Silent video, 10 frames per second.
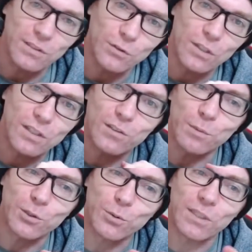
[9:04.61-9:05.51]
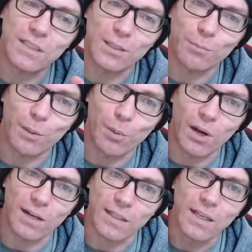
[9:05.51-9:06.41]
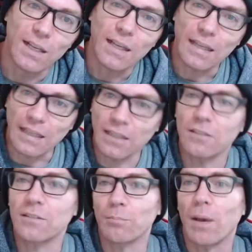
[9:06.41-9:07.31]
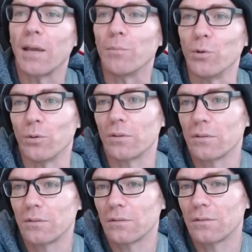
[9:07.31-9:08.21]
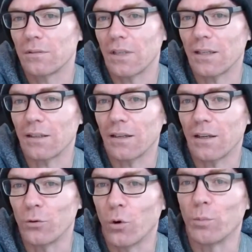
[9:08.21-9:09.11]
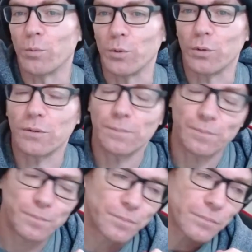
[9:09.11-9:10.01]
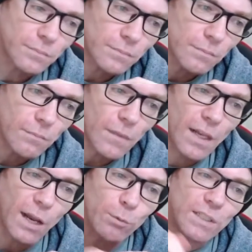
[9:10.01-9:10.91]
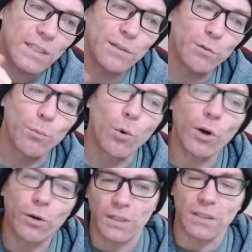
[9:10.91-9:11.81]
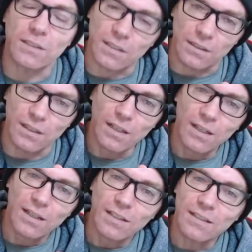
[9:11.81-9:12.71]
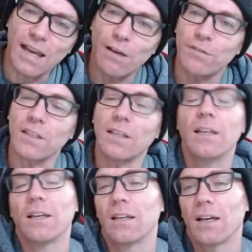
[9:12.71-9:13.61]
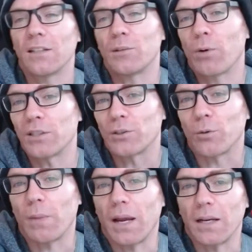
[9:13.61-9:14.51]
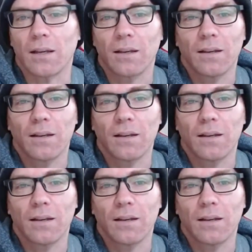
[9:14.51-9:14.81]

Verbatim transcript: so that this much creatine in my body is my mood, like a normal mood. And I would need even more creatine to have the uh, depression or mania.